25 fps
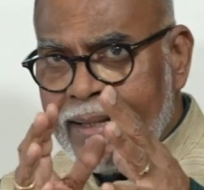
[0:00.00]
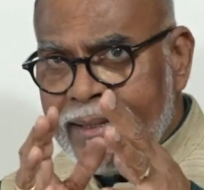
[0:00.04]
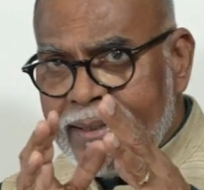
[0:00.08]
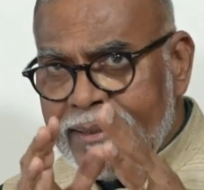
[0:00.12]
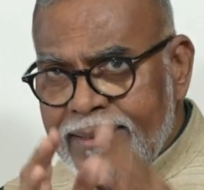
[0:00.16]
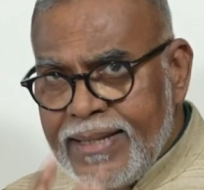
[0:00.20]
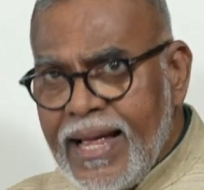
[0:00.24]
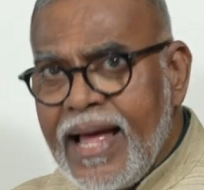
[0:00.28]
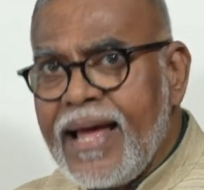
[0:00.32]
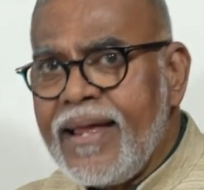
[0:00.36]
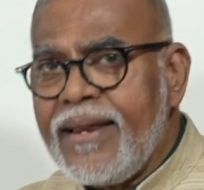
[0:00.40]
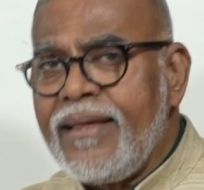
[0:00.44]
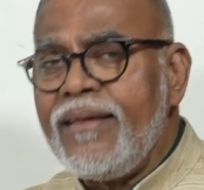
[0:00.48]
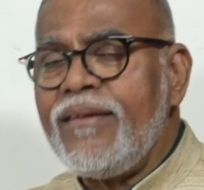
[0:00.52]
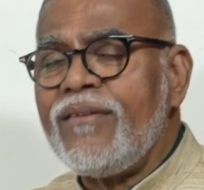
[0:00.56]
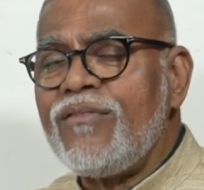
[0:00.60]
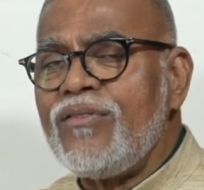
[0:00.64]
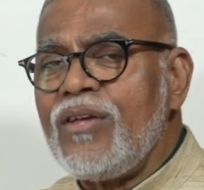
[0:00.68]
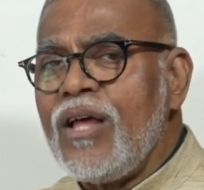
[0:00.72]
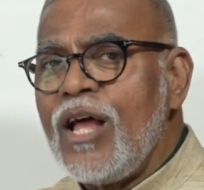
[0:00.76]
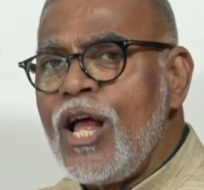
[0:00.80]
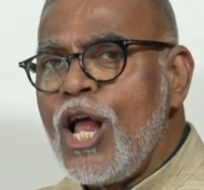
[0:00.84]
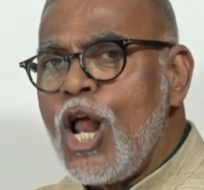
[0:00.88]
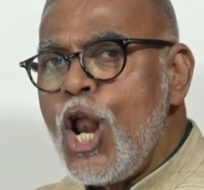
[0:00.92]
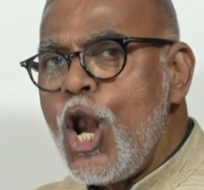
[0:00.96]
There
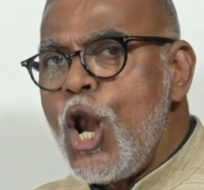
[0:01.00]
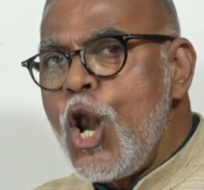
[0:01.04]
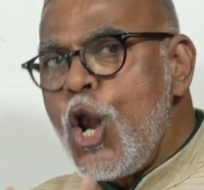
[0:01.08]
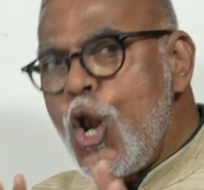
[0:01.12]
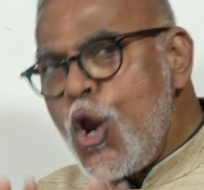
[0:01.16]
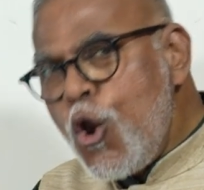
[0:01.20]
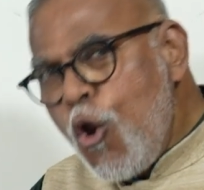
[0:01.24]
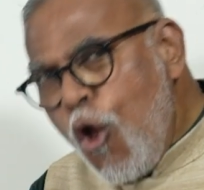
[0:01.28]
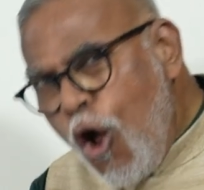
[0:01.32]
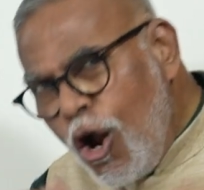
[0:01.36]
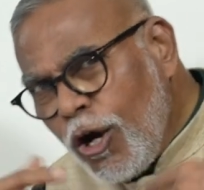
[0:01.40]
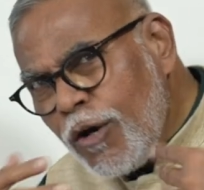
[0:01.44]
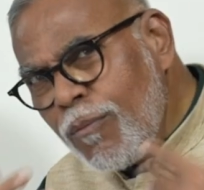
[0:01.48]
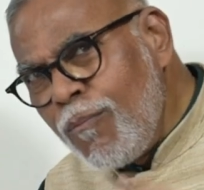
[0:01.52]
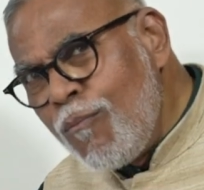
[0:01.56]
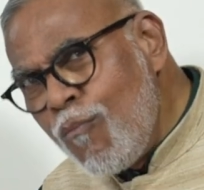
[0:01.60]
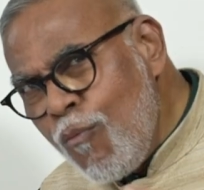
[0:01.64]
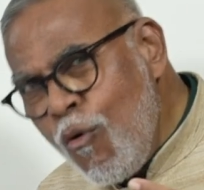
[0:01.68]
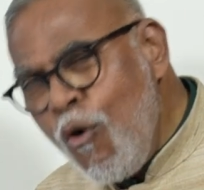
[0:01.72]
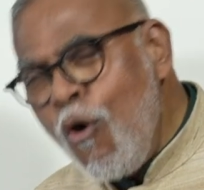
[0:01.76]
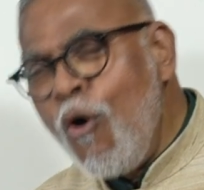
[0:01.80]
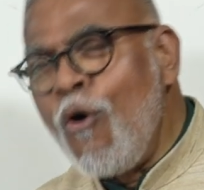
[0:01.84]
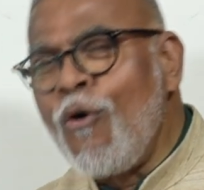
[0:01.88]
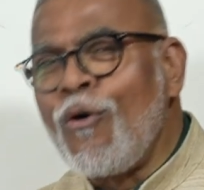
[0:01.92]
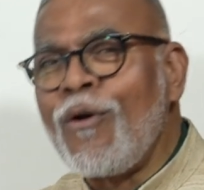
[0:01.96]
is a lot
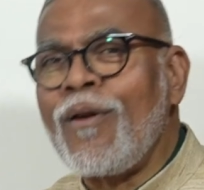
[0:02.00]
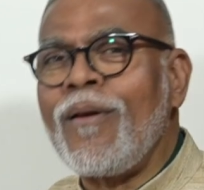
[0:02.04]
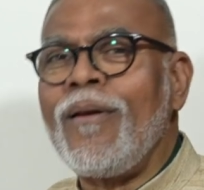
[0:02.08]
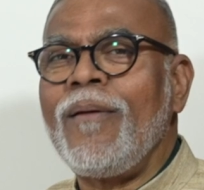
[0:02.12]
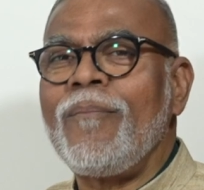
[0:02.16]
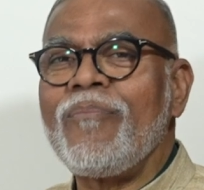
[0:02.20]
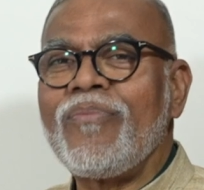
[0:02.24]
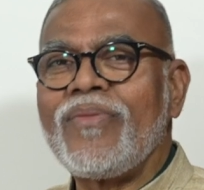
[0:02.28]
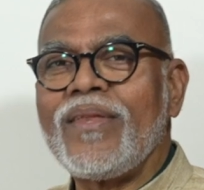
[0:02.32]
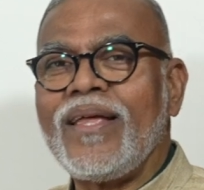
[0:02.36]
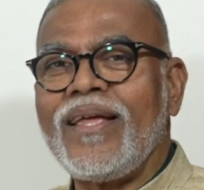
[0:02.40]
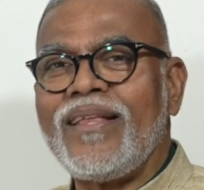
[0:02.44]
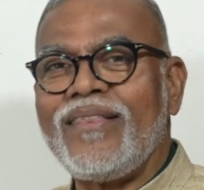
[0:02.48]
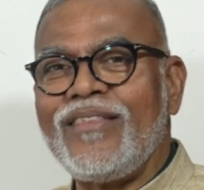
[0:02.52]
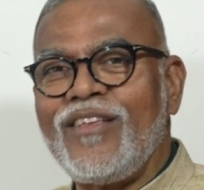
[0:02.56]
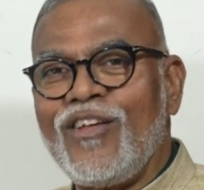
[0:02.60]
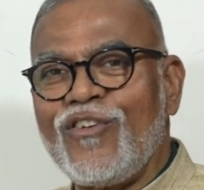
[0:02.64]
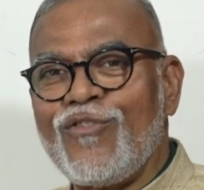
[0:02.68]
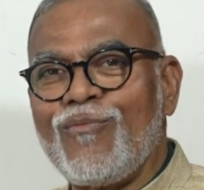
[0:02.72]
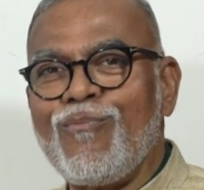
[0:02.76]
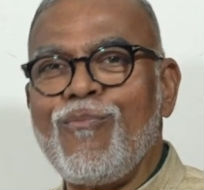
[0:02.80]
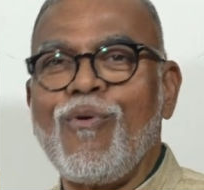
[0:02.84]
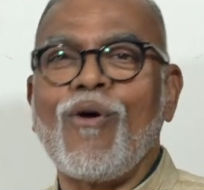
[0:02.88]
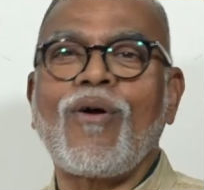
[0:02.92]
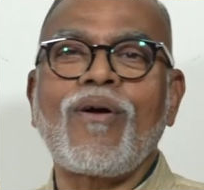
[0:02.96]
more in
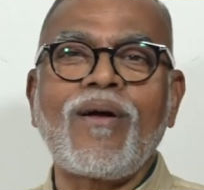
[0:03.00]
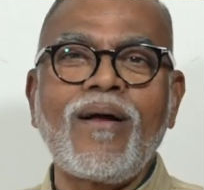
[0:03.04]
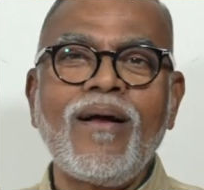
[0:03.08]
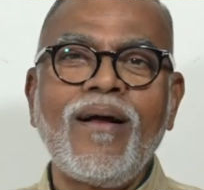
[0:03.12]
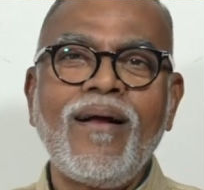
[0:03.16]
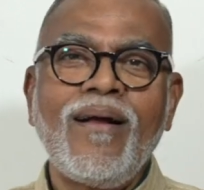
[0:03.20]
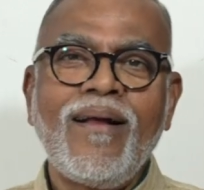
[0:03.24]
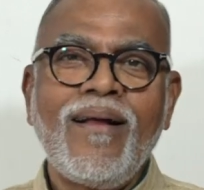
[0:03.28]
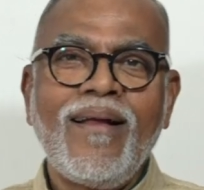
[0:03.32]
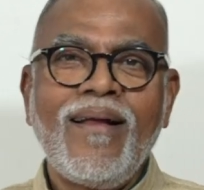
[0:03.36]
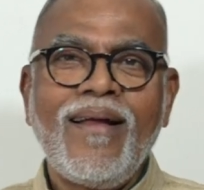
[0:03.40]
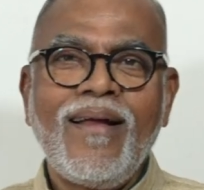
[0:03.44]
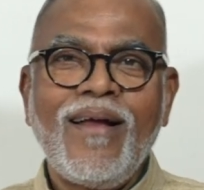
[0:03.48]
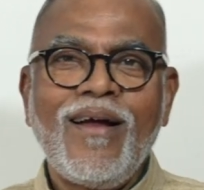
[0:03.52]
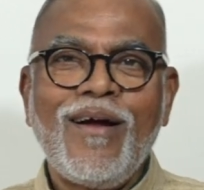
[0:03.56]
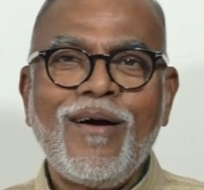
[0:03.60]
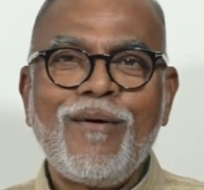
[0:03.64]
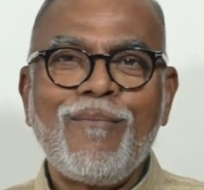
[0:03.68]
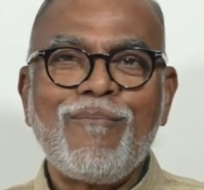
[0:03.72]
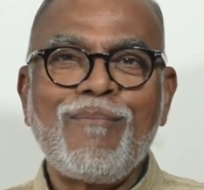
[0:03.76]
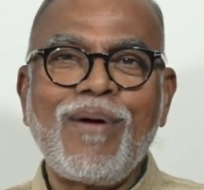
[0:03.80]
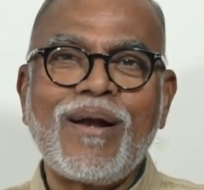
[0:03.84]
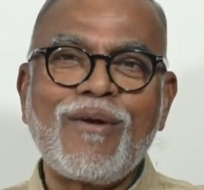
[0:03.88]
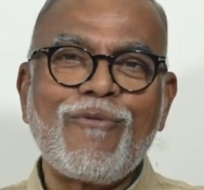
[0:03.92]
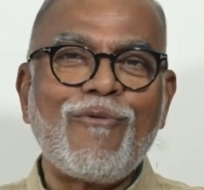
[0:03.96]
this book,
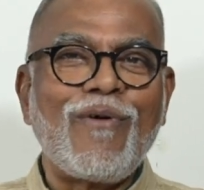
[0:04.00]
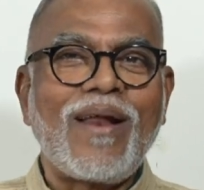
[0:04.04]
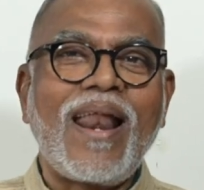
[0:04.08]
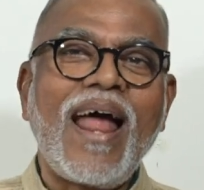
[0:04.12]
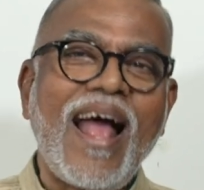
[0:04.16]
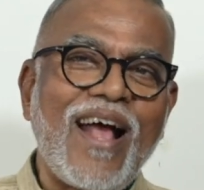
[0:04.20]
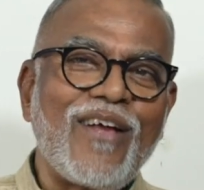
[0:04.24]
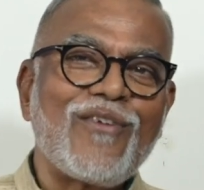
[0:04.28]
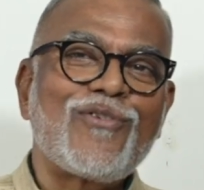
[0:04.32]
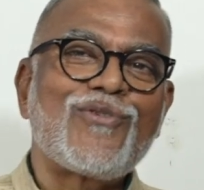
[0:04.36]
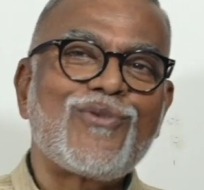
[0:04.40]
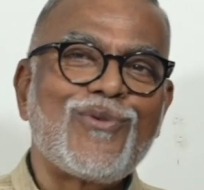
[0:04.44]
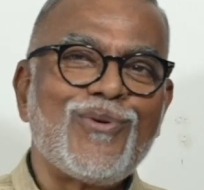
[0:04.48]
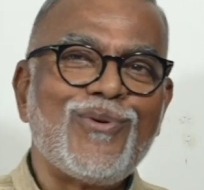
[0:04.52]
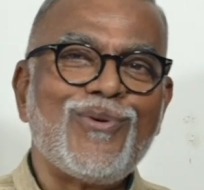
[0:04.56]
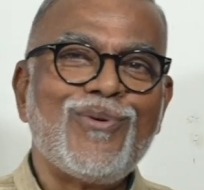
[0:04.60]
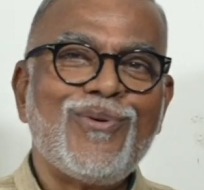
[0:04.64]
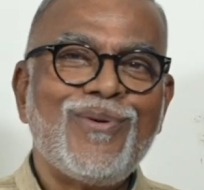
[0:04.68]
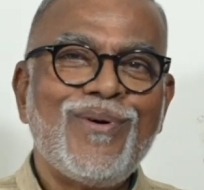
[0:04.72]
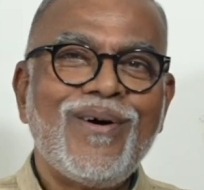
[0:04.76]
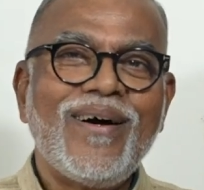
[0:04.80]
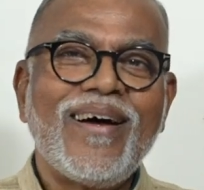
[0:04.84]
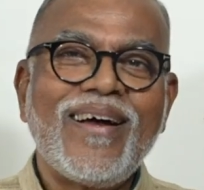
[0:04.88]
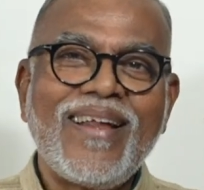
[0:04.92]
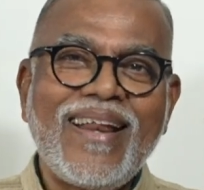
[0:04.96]
but one has to
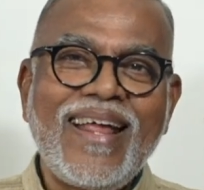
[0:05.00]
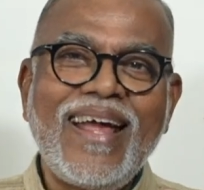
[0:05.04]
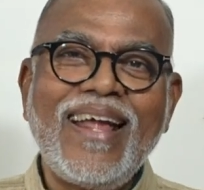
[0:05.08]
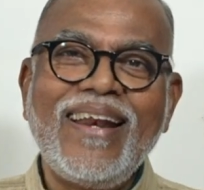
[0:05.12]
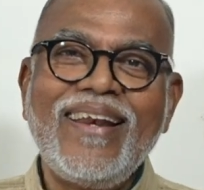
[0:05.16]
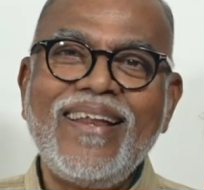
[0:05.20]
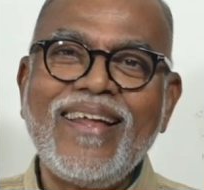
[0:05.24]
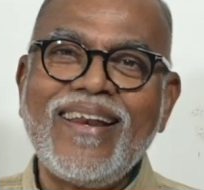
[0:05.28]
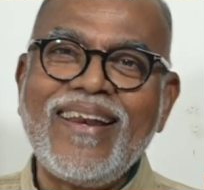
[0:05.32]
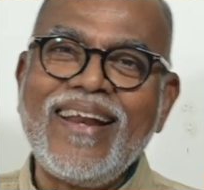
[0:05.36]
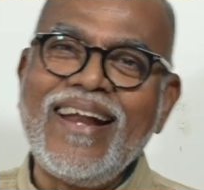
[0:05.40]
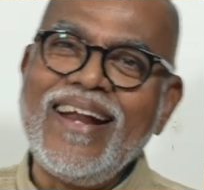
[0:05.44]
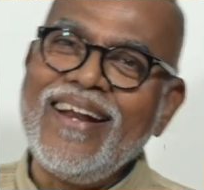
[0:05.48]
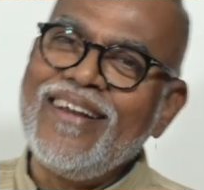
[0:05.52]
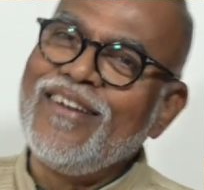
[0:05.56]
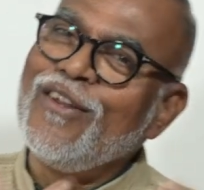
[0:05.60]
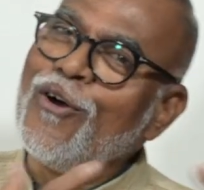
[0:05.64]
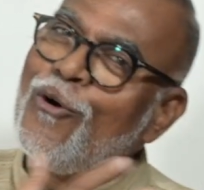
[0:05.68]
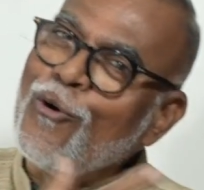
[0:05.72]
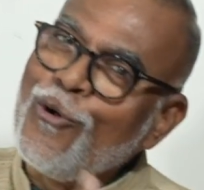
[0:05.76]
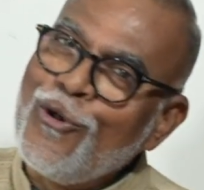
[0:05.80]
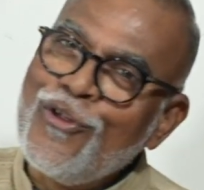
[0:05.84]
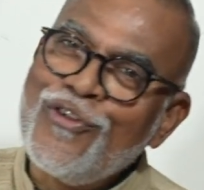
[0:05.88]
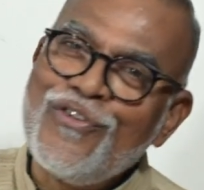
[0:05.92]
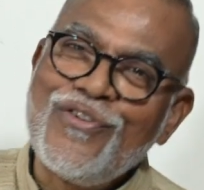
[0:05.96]
really read the
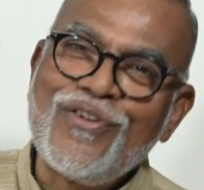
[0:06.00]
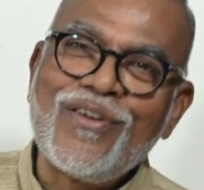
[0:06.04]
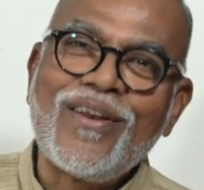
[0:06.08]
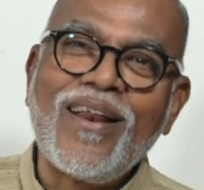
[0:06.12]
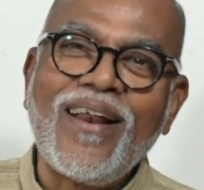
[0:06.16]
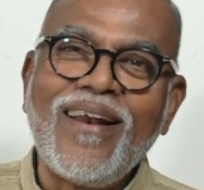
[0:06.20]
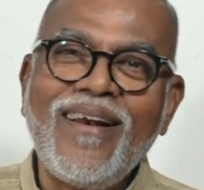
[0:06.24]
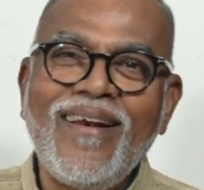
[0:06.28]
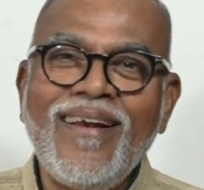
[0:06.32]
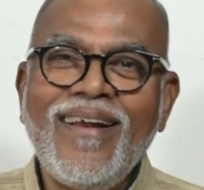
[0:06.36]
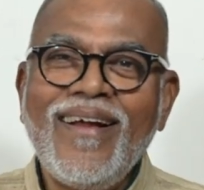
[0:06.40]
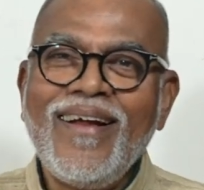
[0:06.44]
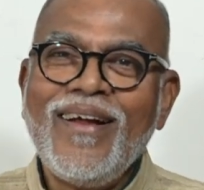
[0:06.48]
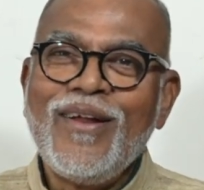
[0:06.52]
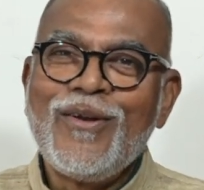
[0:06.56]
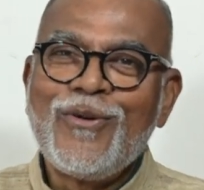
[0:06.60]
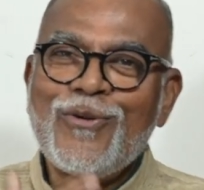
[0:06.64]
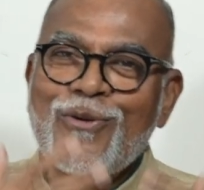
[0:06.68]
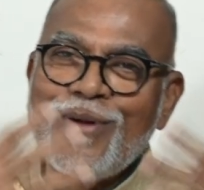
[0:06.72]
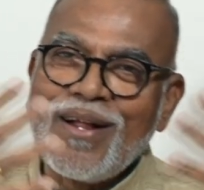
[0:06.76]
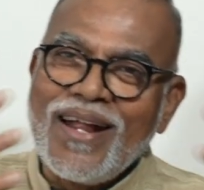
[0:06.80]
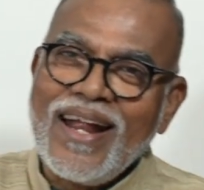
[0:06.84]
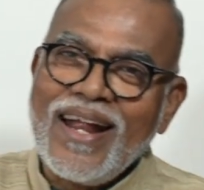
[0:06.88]
original to